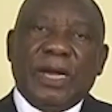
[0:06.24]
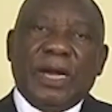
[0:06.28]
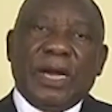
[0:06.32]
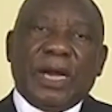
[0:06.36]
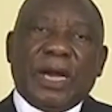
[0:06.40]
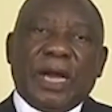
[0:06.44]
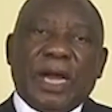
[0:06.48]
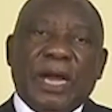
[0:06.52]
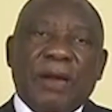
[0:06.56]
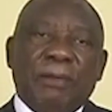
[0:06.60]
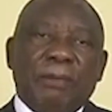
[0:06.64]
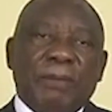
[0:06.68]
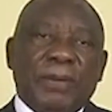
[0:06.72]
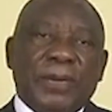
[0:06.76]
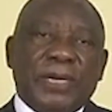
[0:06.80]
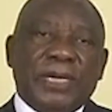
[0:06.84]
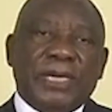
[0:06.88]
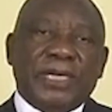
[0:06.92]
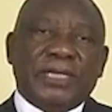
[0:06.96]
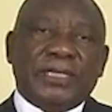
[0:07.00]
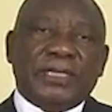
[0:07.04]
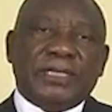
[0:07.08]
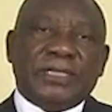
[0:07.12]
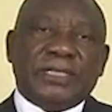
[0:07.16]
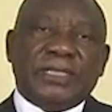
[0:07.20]

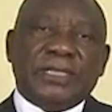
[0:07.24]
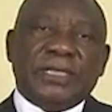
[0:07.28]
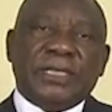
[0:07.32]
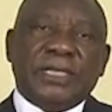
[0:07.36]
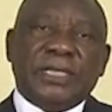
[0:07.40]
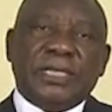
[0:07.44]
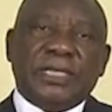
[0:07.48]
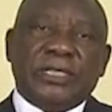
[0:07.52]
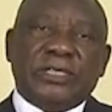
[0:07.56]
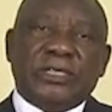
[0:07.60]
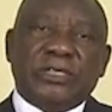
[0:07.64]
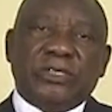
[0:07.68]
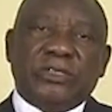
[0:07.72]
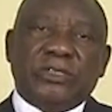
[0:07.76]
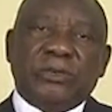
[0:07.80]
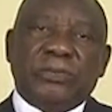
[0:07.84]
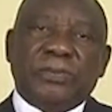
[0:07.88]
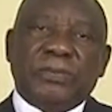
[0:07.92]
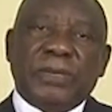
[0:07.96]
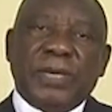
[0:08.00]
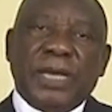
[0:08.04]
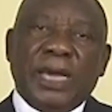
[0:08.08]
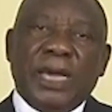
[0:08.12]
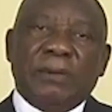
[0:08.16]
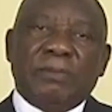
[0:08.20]
Companies need to
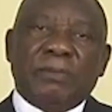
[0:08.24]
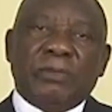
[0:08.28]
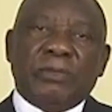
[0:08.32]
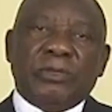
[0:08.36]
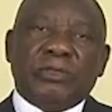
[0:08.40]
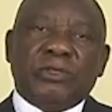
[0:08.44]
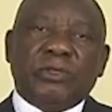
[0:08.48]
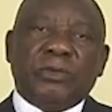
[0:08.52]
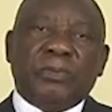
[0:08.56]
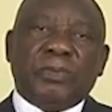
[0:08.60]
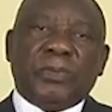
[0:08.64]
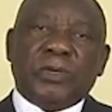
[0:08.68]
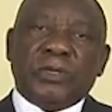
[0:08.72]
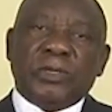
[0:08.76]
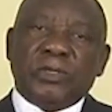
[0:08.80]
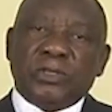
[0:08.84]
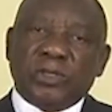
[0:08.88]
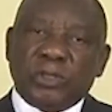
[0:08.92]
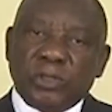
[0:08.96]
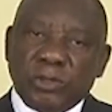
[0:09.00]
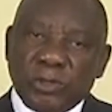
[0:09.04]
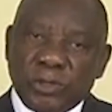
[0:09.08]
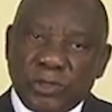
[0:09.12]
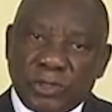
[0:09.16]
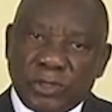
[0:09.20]
be able to
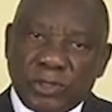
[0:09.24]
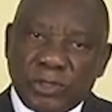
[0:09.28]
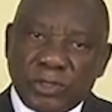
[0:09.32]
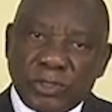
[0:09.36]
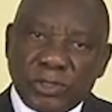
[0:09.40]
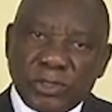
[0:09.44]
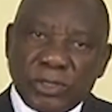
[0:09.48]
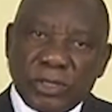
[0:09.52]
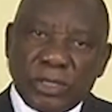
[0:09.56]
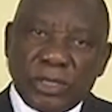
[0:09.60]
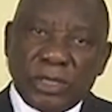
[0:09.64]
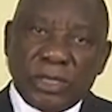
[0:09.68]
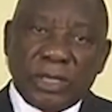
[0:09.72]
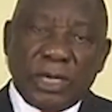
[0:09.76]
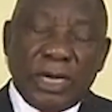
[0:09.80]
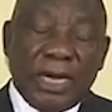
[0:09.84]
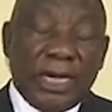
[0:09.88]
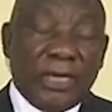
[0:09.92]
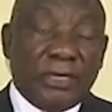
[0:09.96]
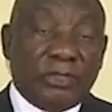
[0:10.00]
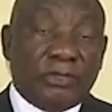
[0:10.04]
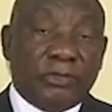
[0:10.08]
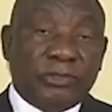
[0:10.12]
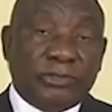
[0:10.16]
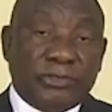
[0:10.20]
produce
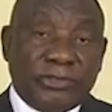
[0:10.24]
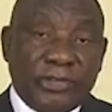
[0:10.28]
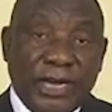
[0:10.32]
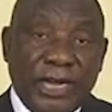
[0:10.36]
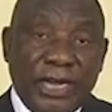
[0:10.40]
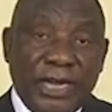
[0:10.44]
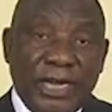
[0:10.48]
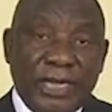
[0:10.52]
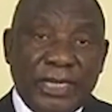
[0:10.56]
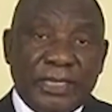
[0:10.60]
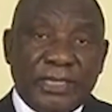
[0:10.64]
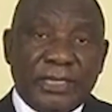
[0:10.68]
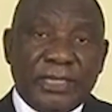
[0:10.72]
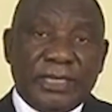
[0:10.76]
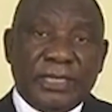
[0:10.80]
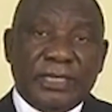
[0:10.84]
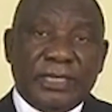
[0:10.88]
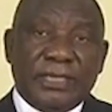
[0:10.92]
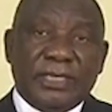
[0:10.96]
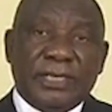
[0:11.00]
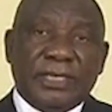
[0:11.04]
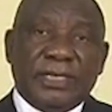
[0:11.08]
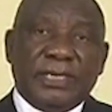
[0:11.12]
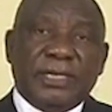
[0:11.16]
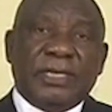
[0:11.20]
and to trade.
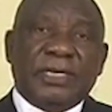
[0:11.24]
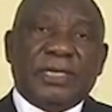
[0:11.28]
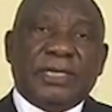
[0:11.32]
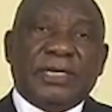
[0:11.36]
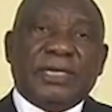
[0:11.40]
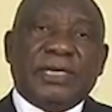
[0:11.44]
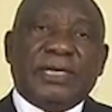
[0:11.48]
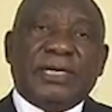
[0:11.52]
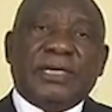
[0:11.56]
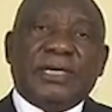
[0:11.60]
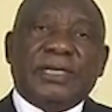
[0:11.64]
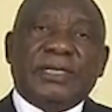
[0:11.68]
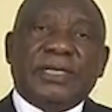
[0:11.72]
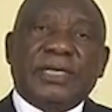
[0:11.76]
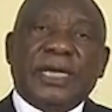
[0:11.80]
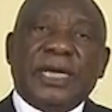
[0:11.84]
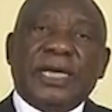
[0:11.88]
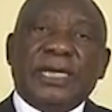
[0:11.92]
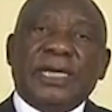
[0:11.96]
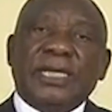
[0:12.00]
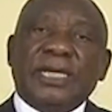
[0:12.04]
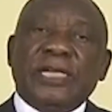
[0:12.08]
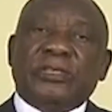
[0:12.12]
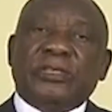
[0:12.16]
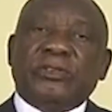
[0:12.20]
They
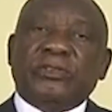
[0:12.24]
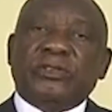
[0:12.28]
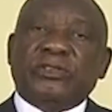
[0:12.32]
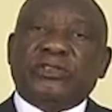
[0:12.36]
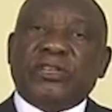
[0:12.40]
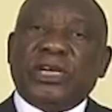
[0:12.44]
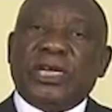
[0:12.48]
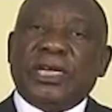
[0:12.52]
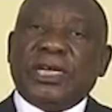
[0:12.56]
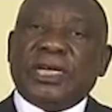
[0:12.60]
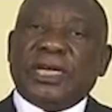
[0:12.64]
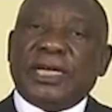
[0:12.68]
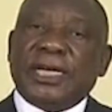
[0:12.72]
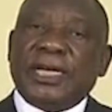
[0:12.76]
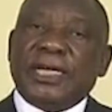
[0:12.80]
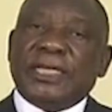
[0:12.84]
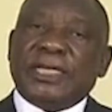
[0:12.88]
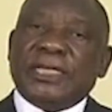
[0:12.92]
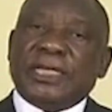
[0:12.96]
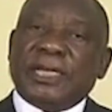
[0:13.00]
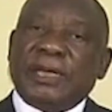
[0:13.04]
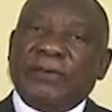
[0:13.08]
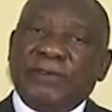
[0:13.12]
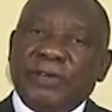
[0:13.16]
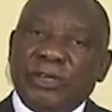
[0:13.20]
need to
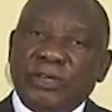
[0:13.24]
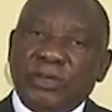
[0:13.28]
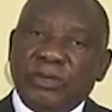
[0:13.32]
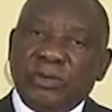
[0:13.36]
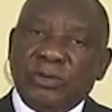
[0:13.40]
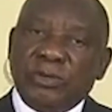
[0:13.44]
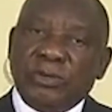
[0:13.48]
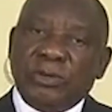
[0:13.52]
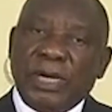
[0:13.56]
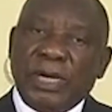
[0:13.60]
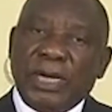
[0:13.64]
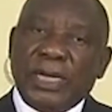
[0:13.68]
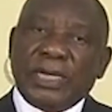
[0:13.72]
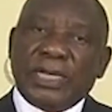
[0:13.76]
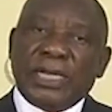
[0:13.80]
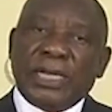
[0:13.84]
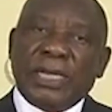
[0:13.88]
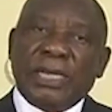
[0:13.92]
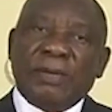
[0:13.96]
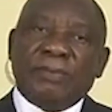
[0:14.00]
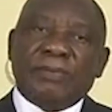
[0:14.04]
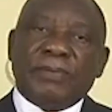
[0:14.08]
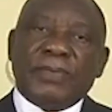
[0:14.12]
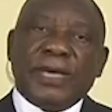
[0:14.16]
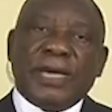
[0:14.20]
generate revenue and
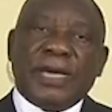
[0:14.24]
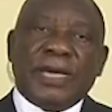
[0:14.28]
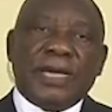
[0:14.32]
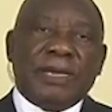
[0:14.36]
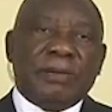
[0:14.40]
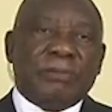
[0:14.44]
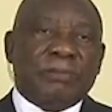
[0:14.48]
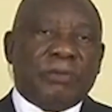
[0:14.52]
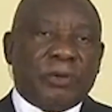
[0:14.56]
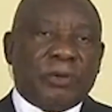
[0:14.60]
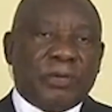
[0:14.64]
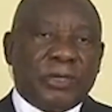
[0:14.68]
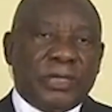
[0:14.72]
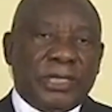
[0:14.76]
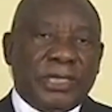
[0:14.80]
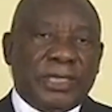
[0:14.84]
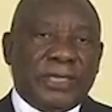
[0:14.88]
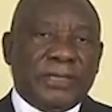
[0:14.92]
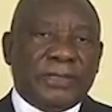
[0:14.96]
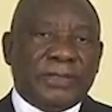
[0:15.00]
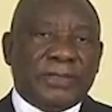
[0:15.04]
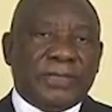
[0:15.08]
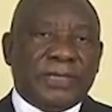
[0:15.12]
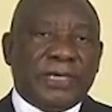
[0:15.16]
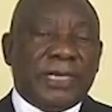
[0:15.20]
keep their
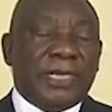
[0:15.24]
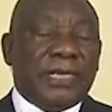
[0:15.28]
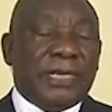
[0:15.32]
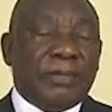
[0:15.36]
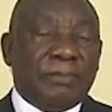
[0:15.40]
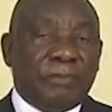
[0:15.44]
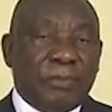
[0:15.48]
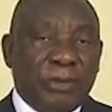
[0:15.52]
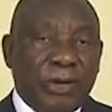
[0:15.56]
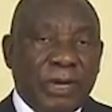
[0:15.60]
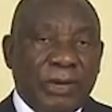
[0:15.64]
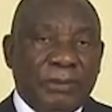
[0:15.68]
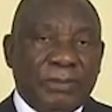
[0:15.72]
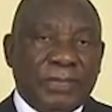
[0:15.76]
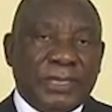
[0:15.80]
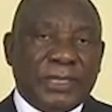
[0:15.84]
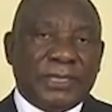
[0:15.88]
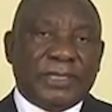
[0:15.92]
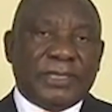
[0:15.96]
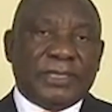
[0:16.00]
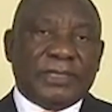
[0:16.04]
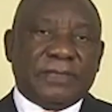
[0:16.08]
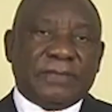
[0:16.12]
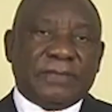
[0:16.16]
employees in employment.